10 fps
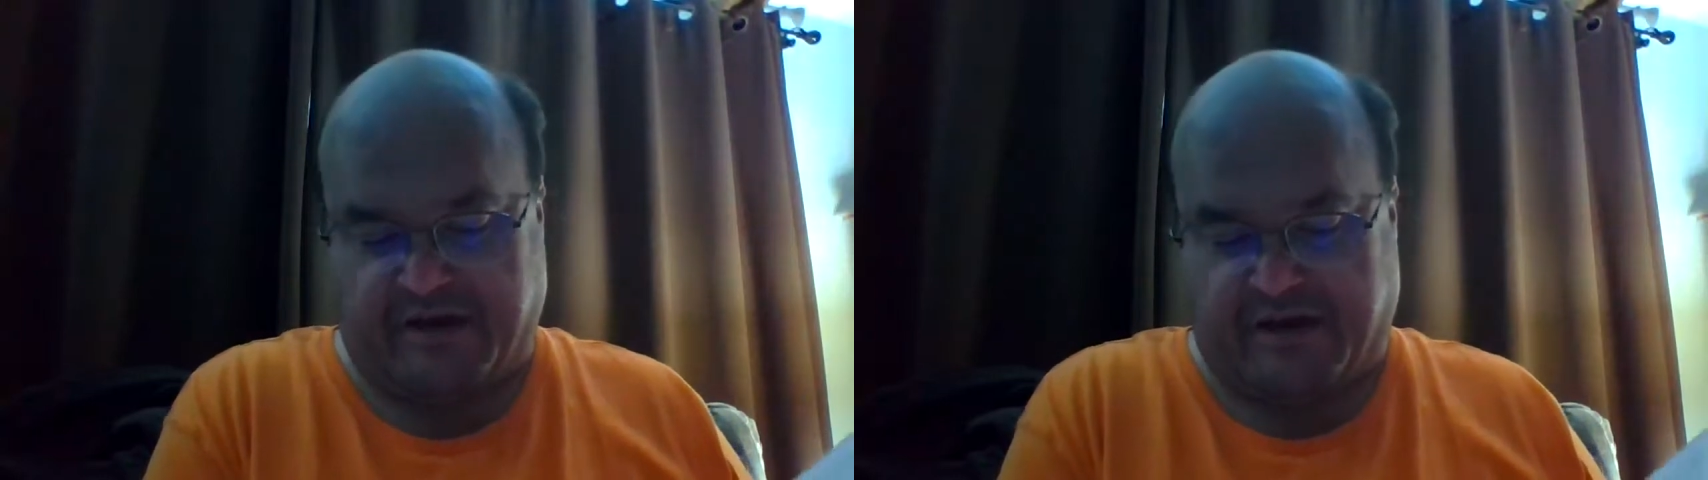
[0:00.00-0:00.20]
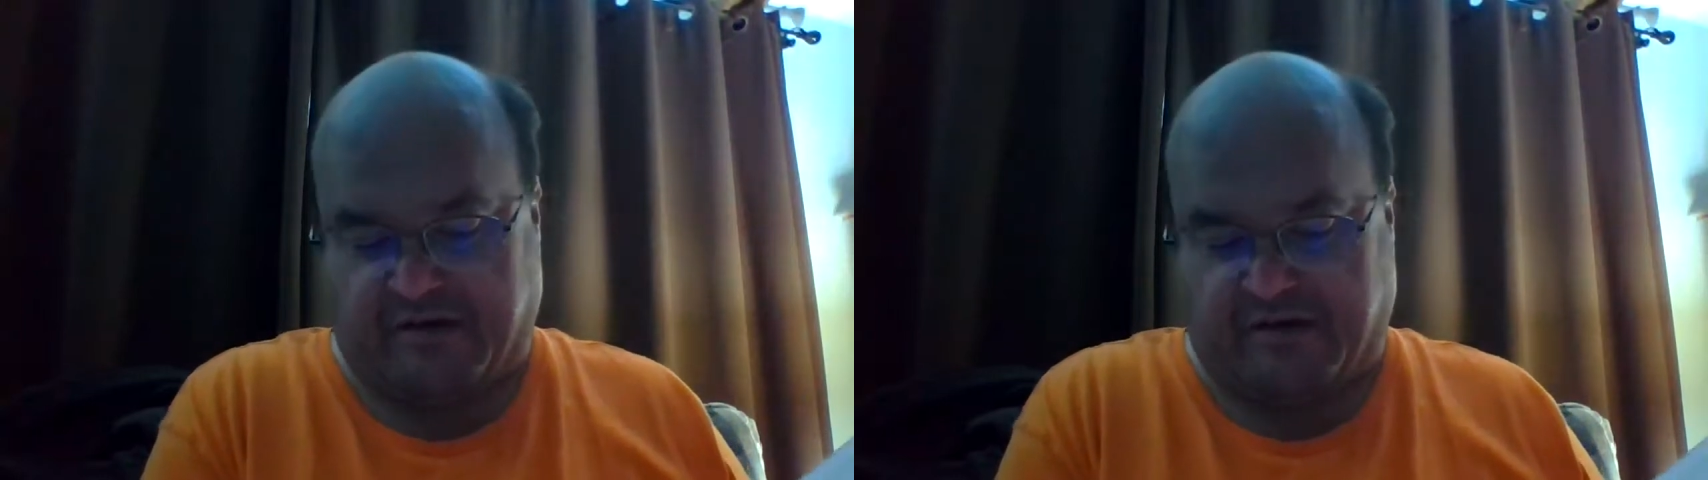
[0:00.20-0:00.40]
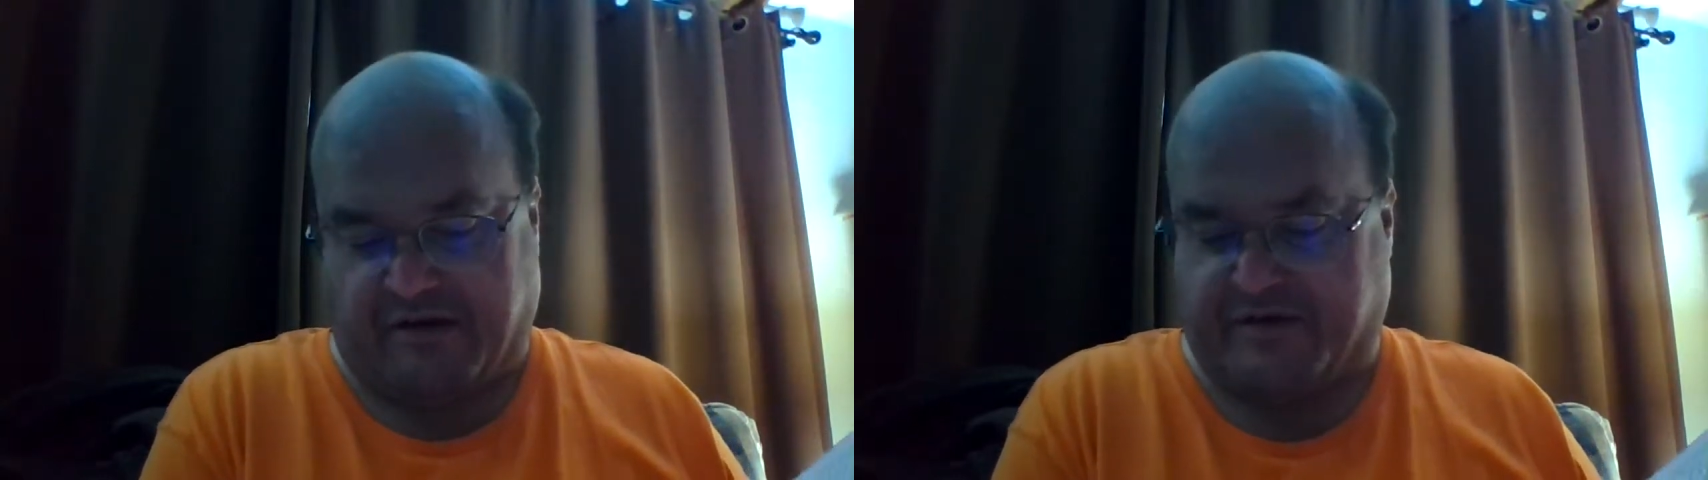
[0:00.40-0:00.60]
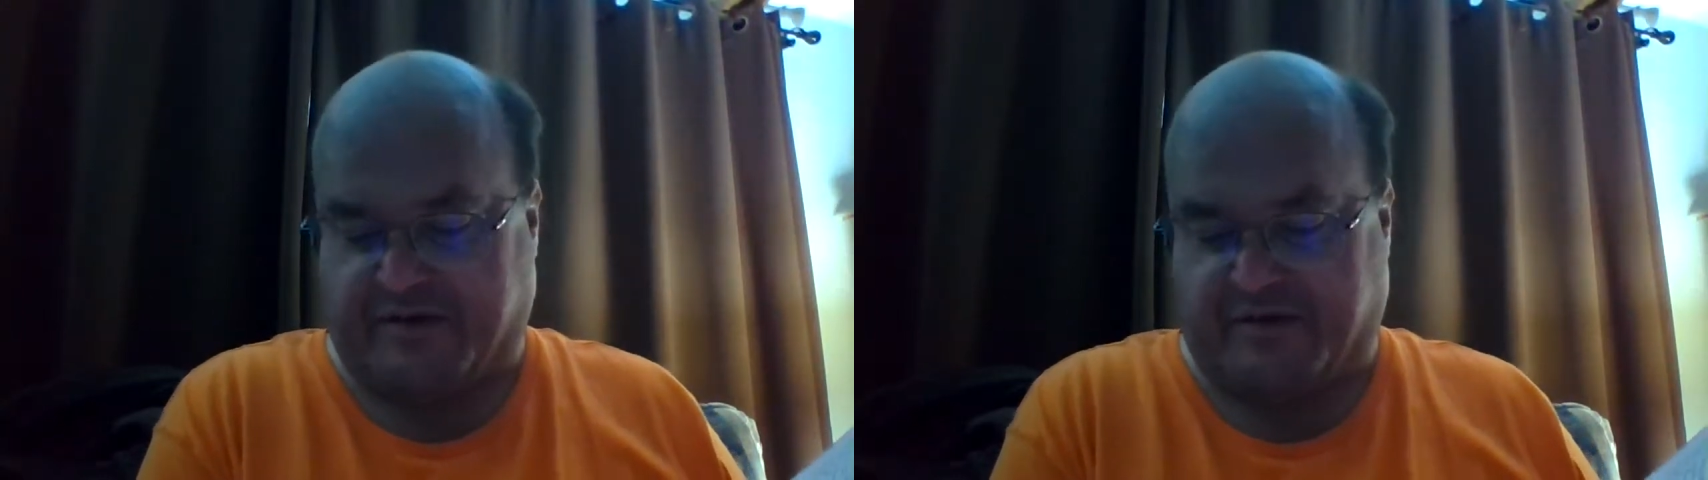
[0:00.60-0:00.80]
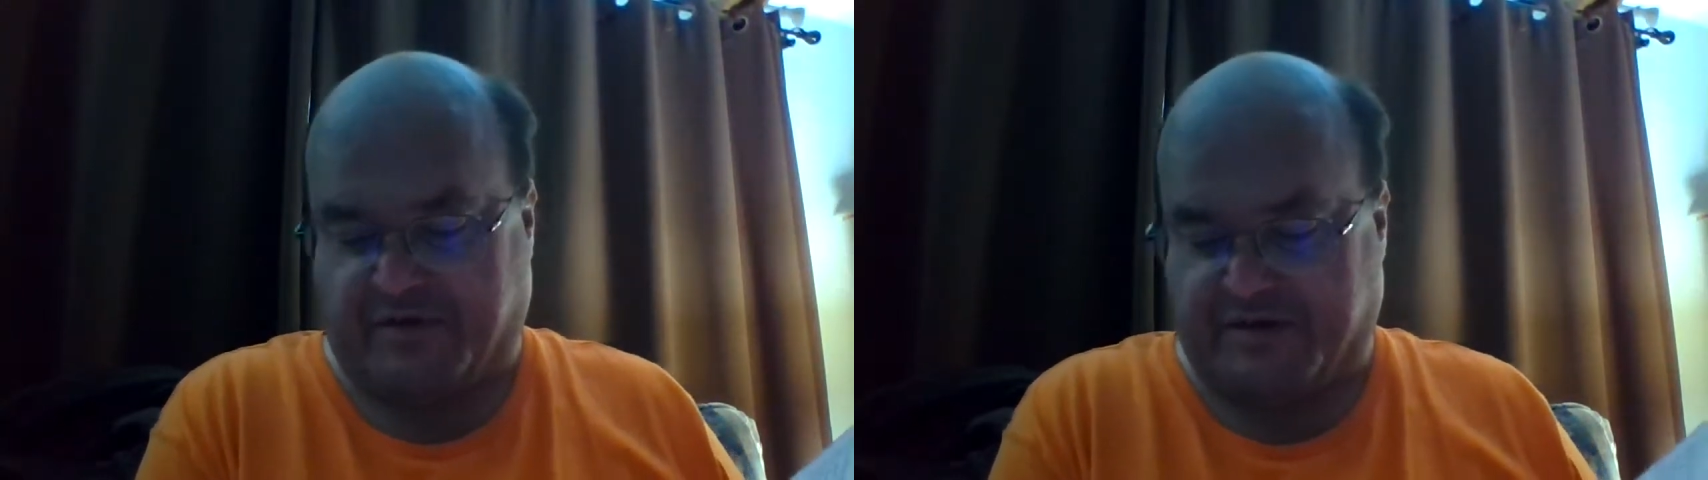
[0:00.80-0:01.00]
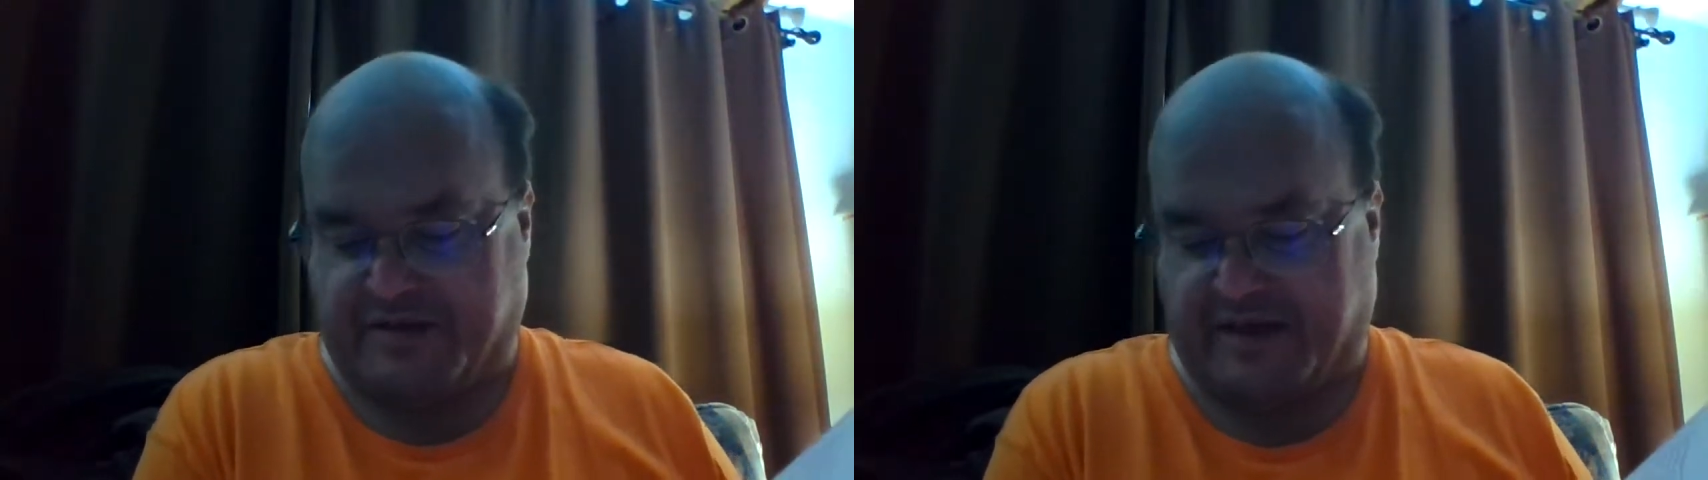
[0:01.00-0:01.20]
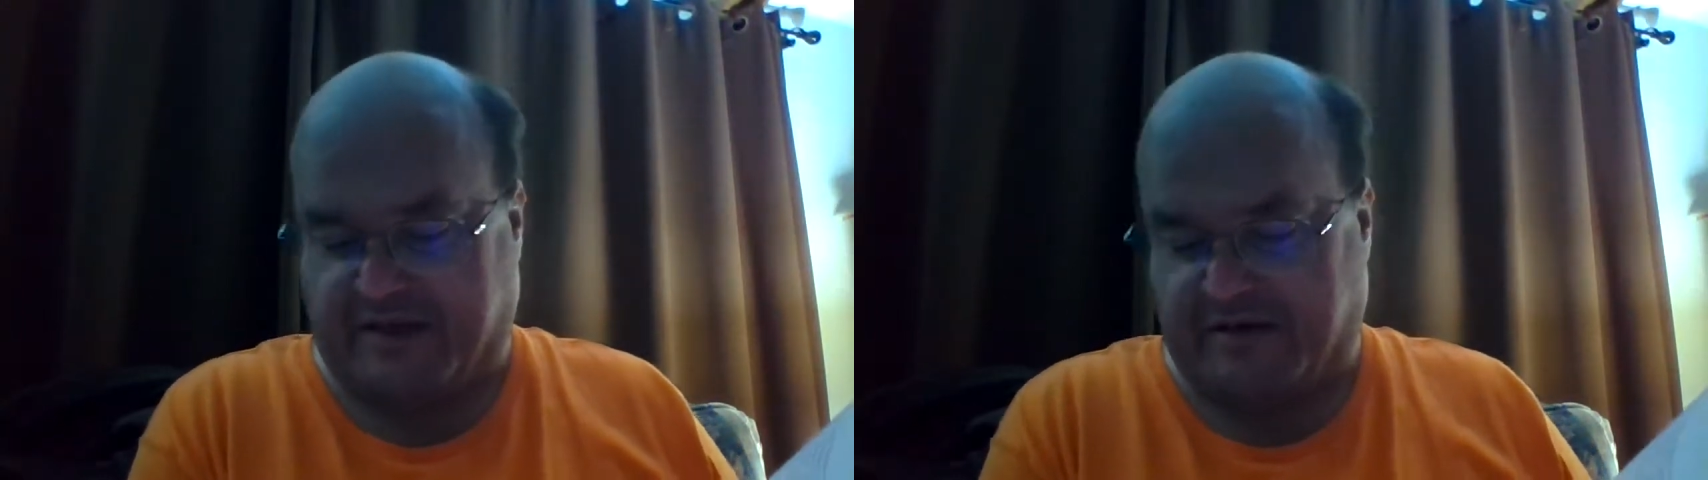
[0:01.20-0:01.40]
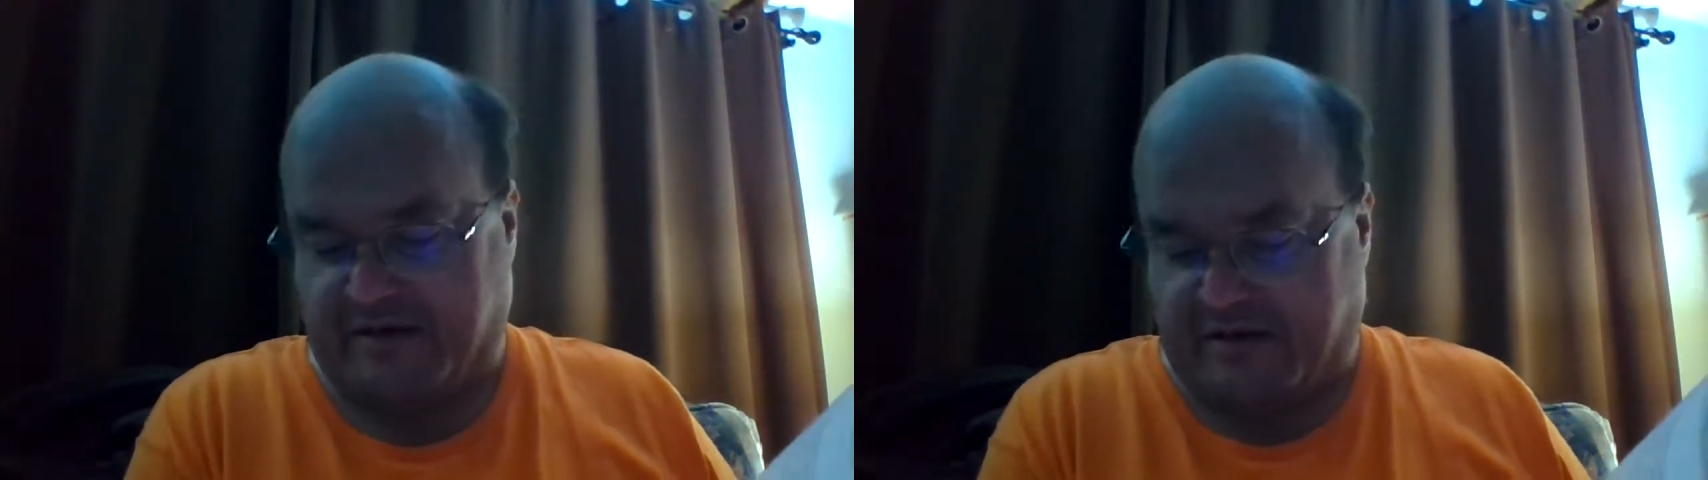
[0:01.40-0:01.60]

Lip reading: any longer," someone said.